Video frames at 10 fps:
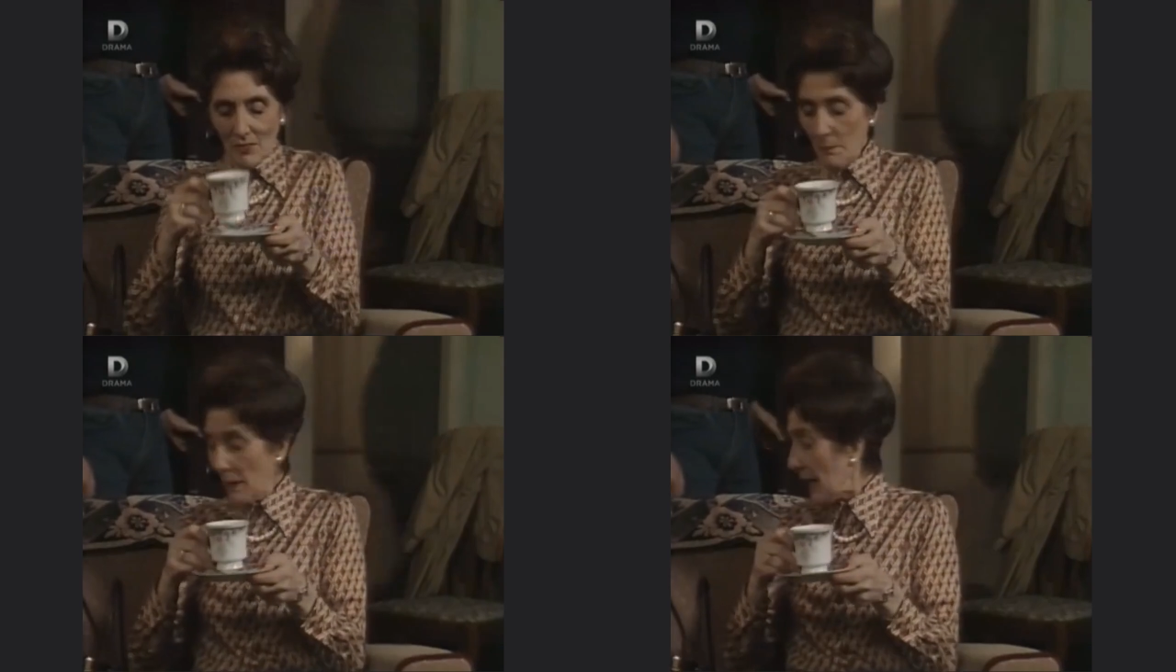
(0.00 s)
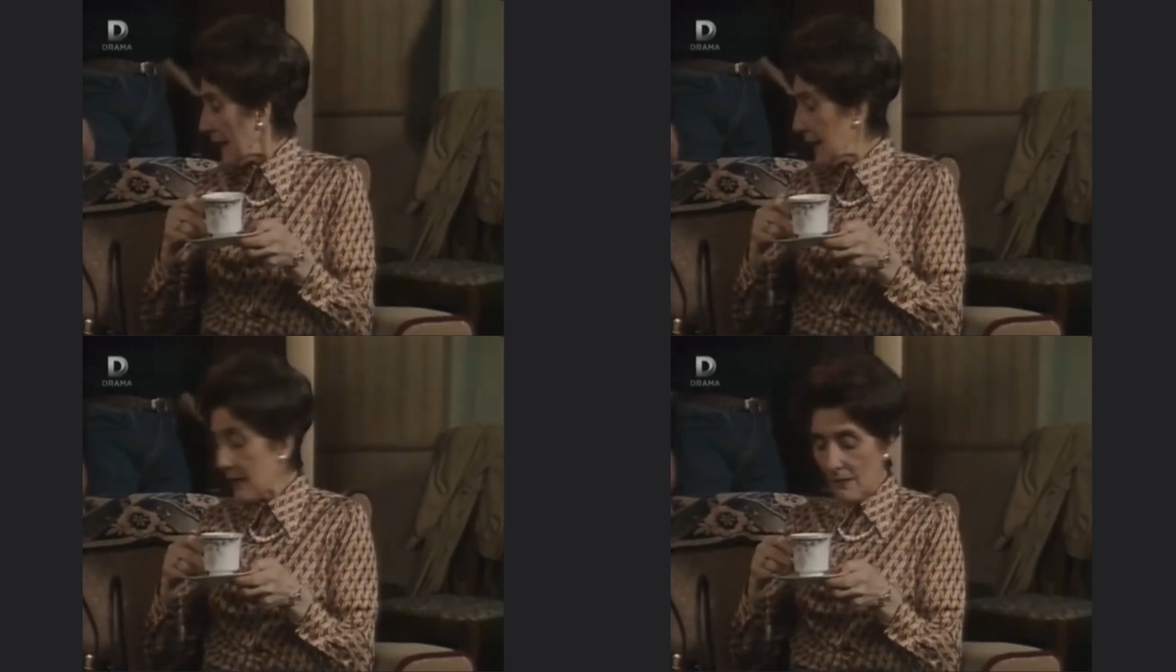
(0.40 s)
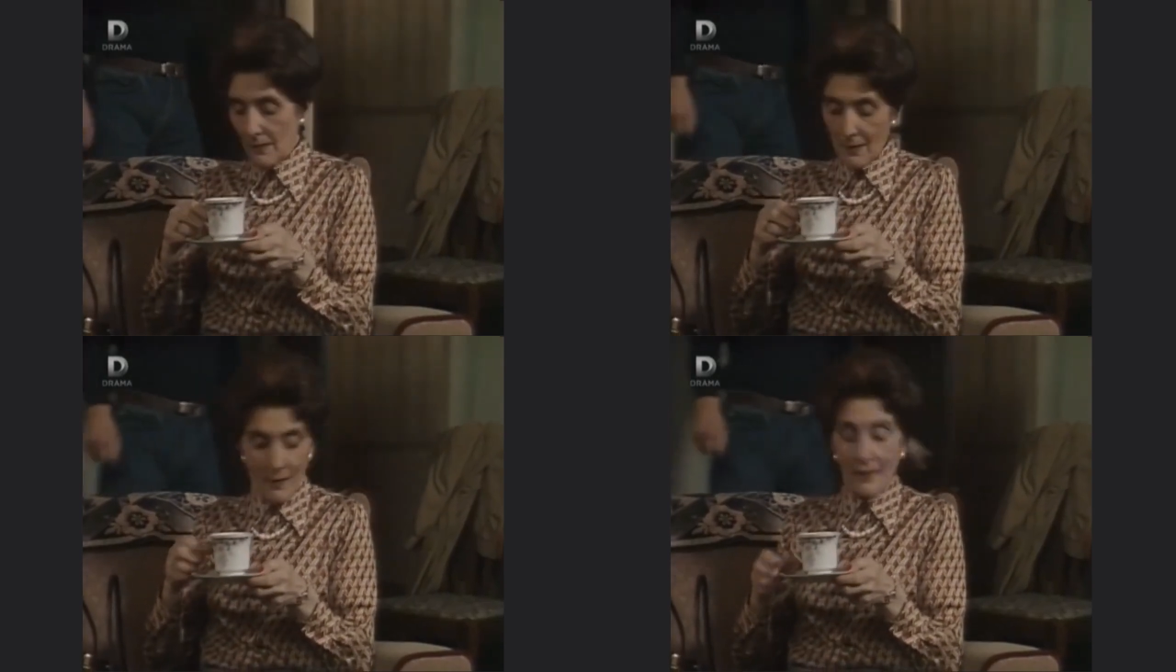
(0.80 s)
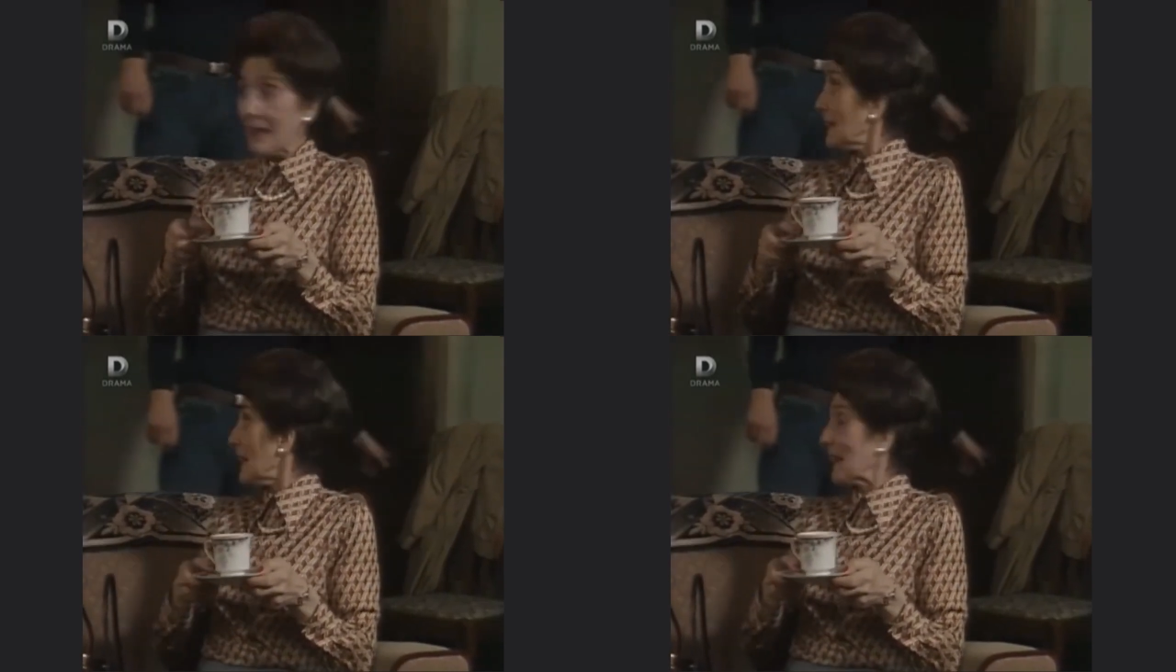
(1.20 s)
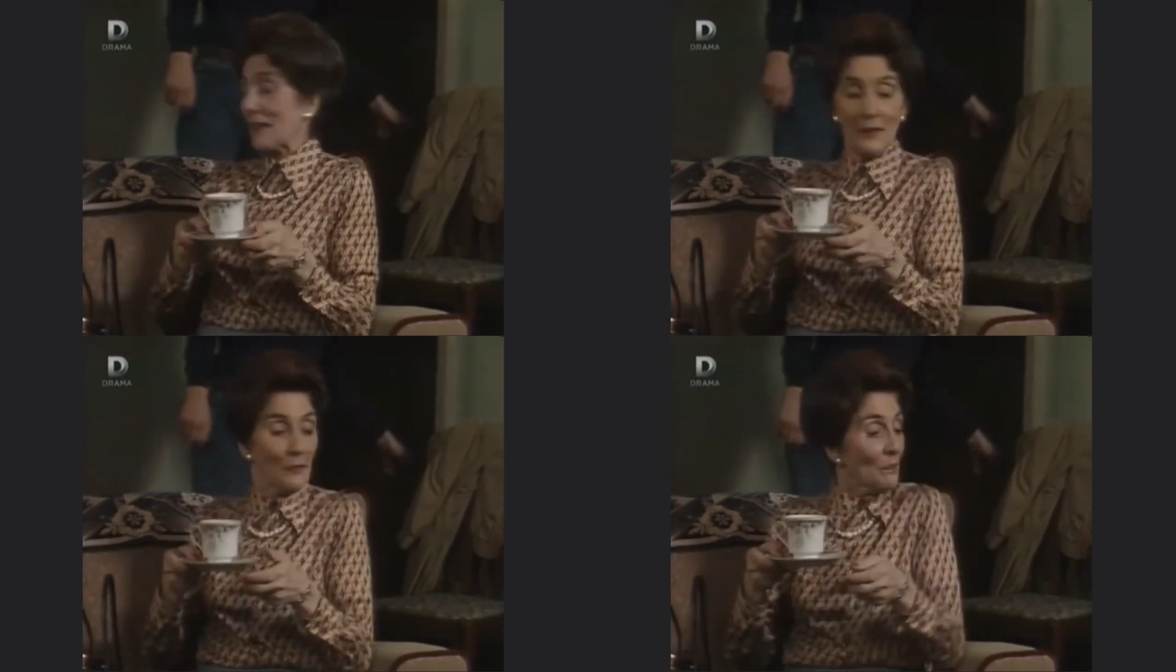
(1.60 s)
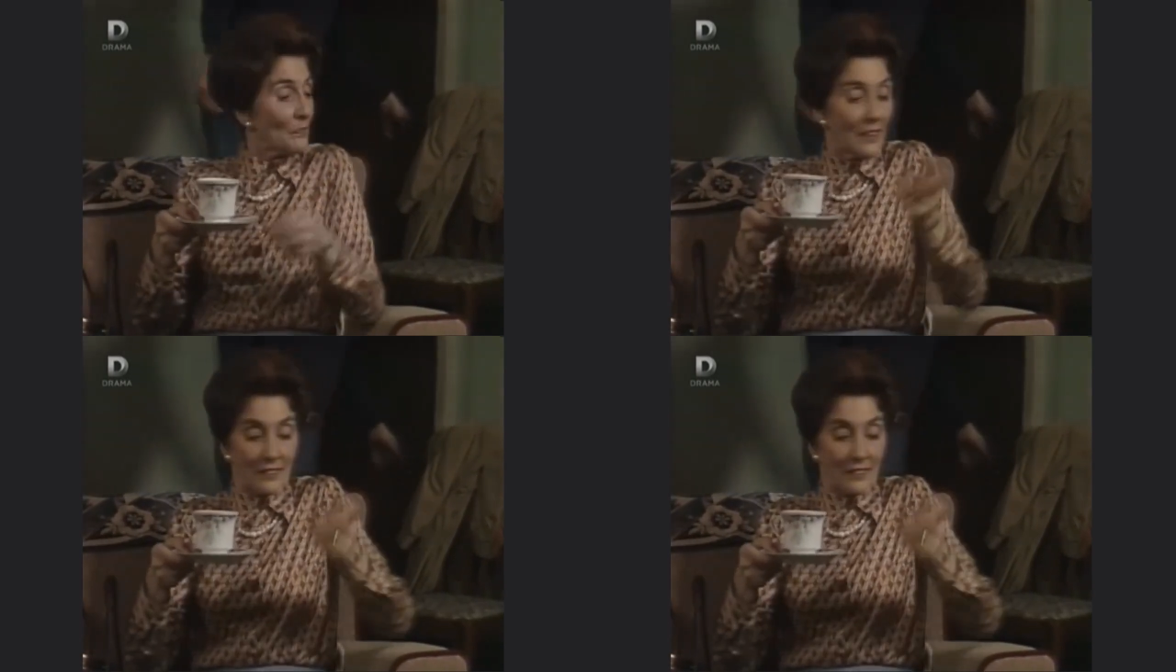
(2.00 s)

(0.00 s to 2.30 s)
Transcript: Bye. Here, yeah, Nick. Yeah?